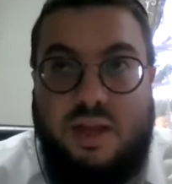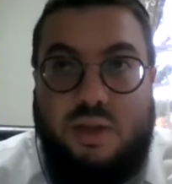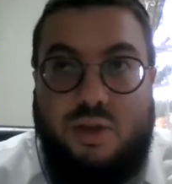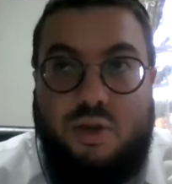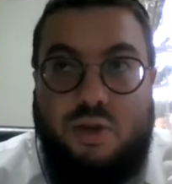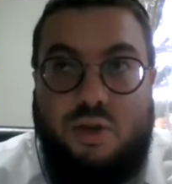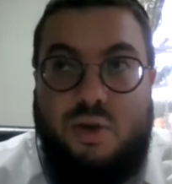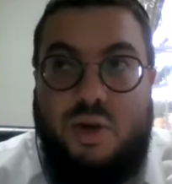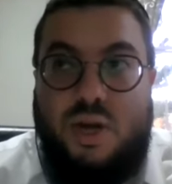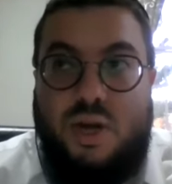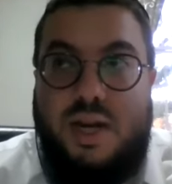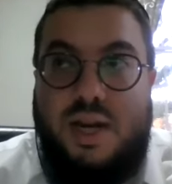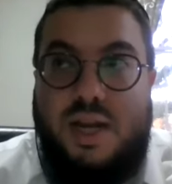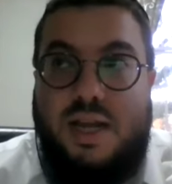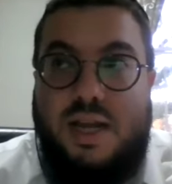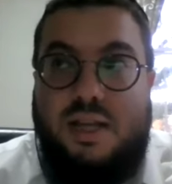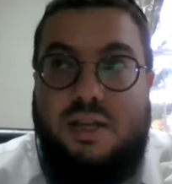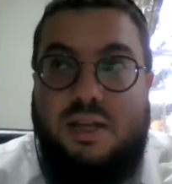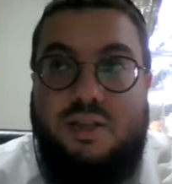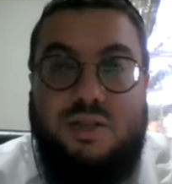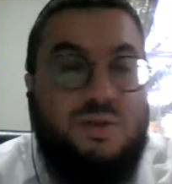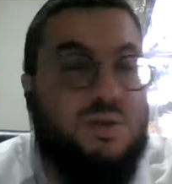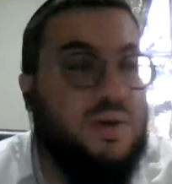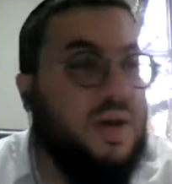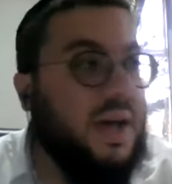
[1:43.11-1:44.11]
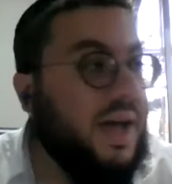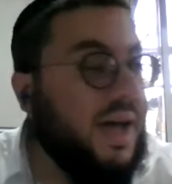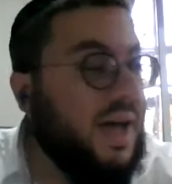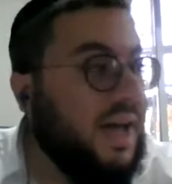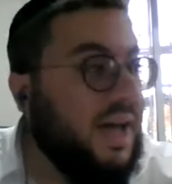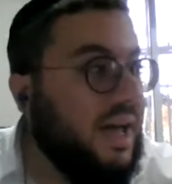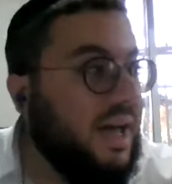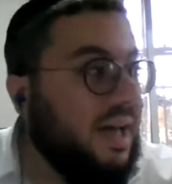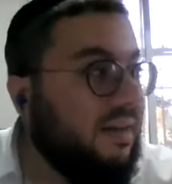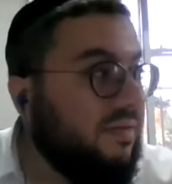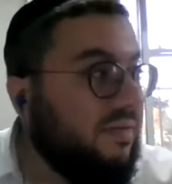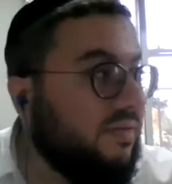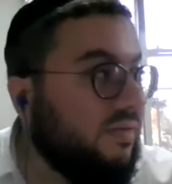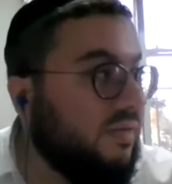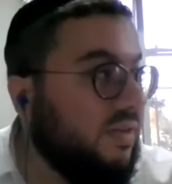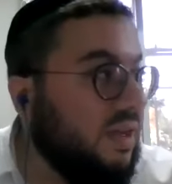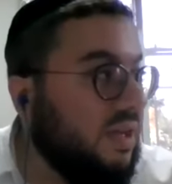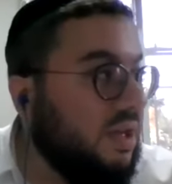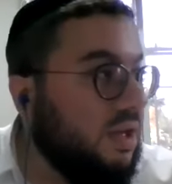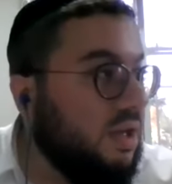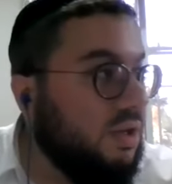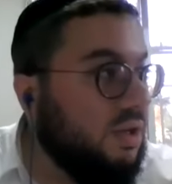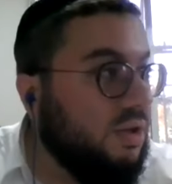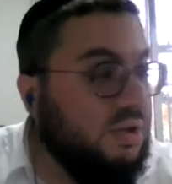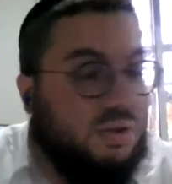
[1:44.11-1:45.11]
you need to have
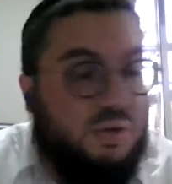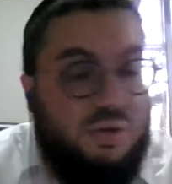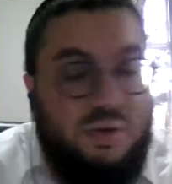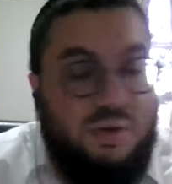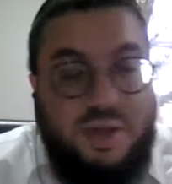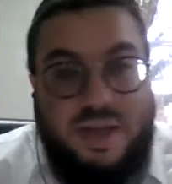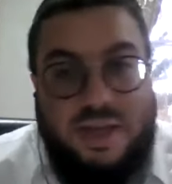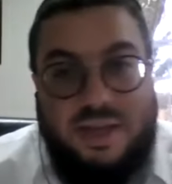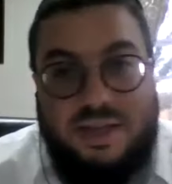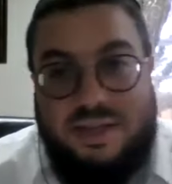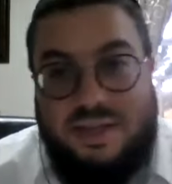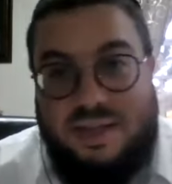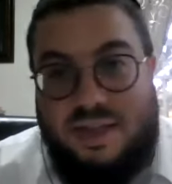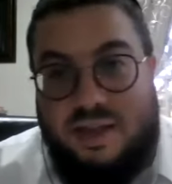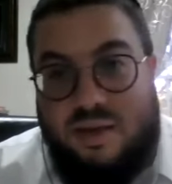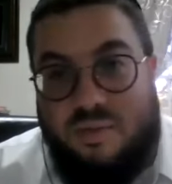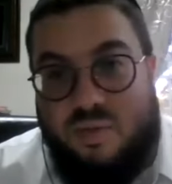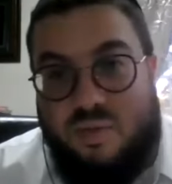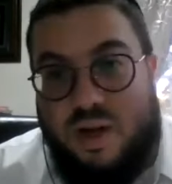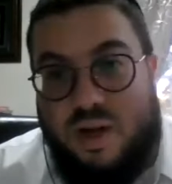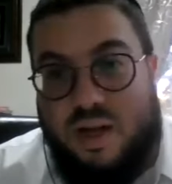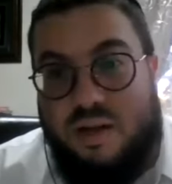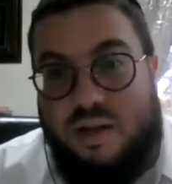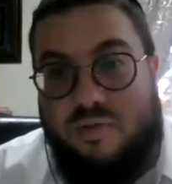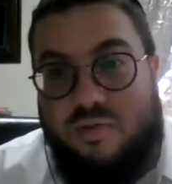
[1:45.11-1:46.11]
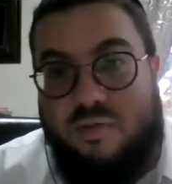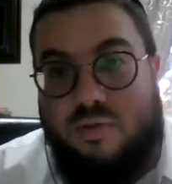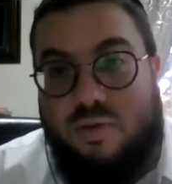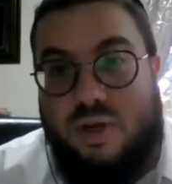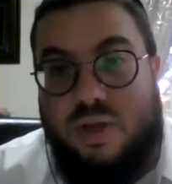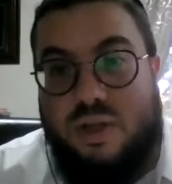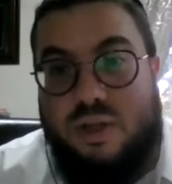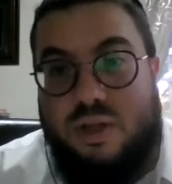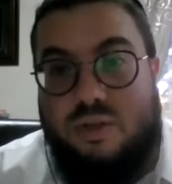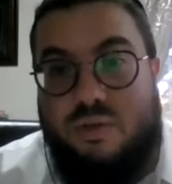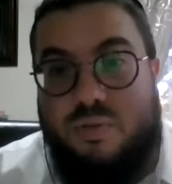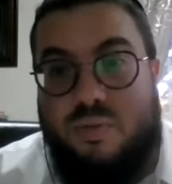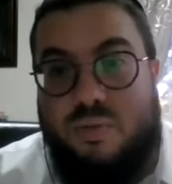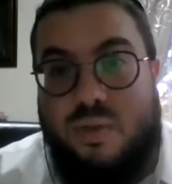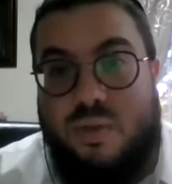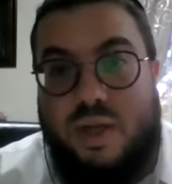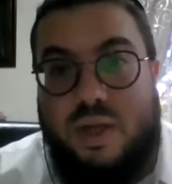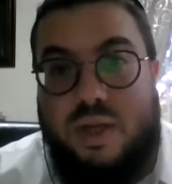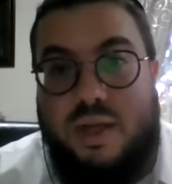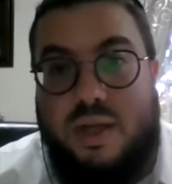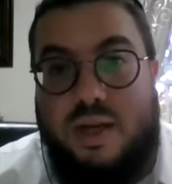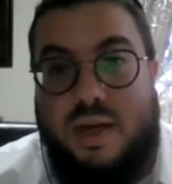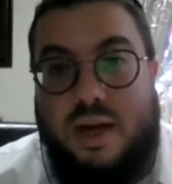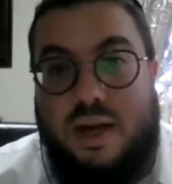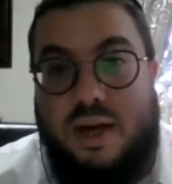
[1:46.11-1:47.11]
two things in the bracha for it to
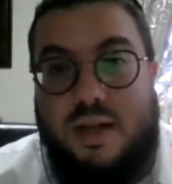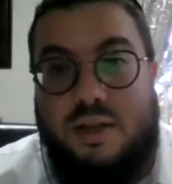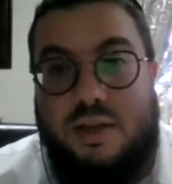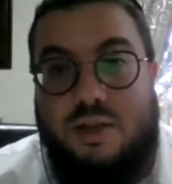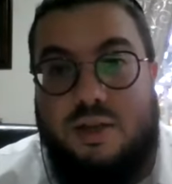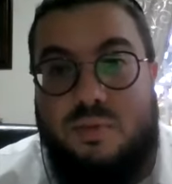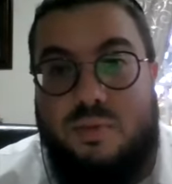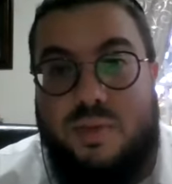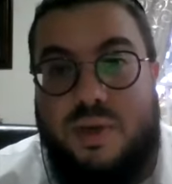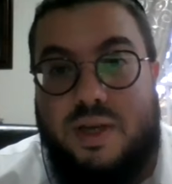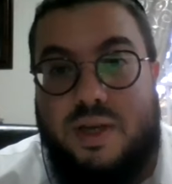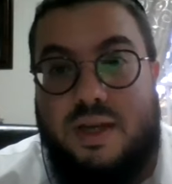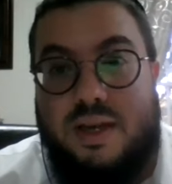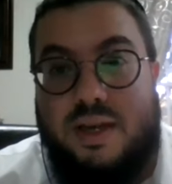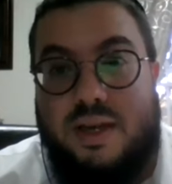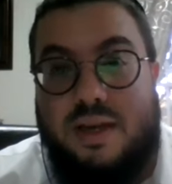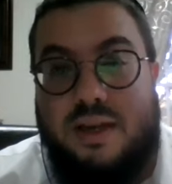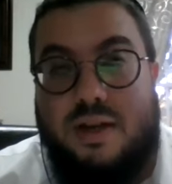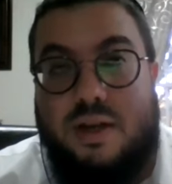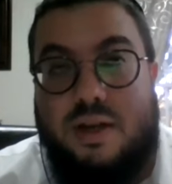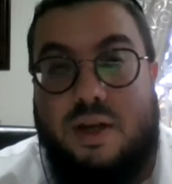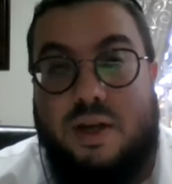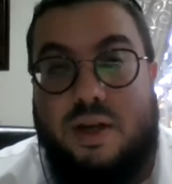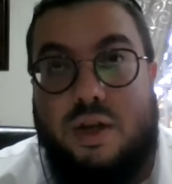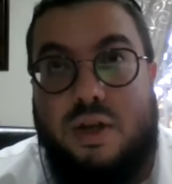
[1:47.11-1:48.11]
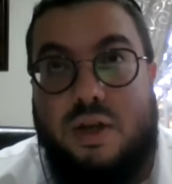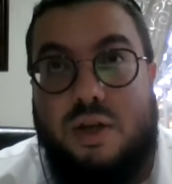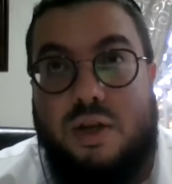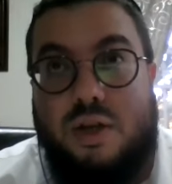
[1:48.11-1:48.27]
be to be uh, uh,